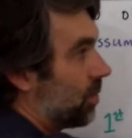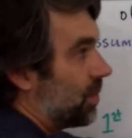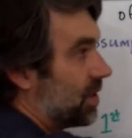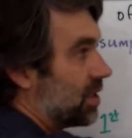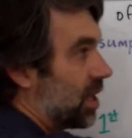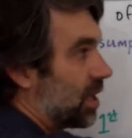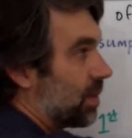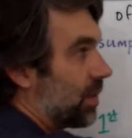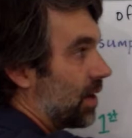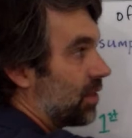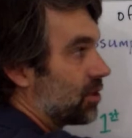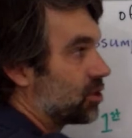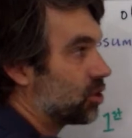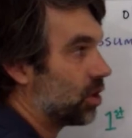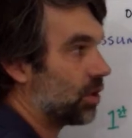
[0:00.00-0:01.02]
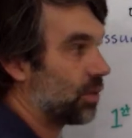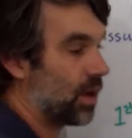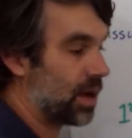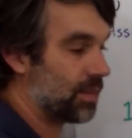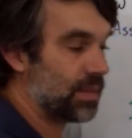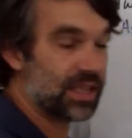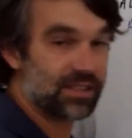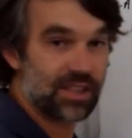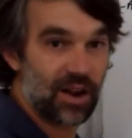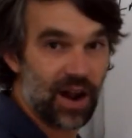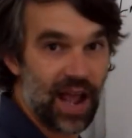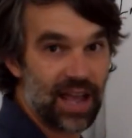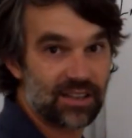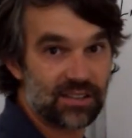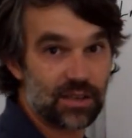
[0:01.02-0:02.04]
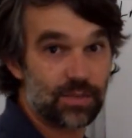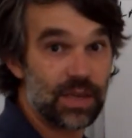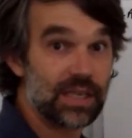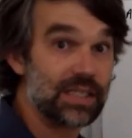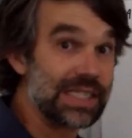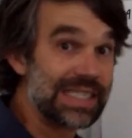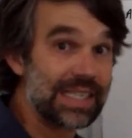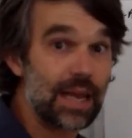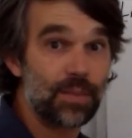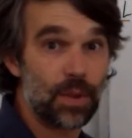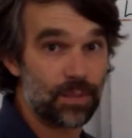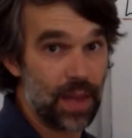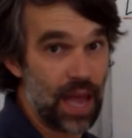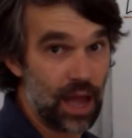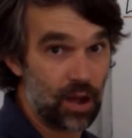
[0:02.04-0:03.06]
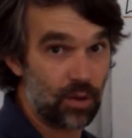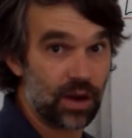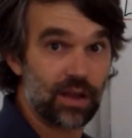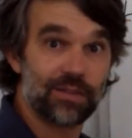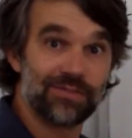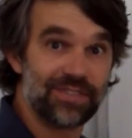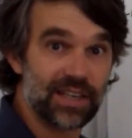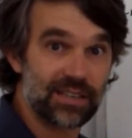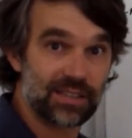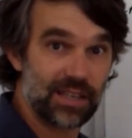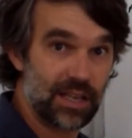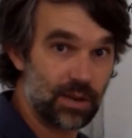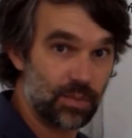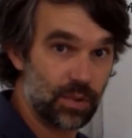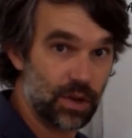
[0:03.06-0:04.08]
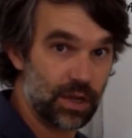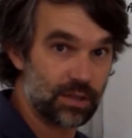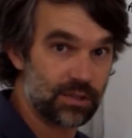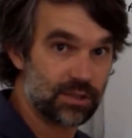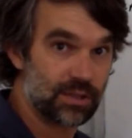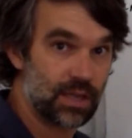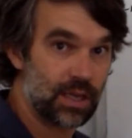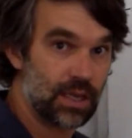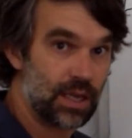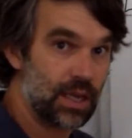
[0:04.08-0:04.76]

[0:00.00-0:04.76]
when we talk about the short run, it means there has to be some amount of fixed inputs.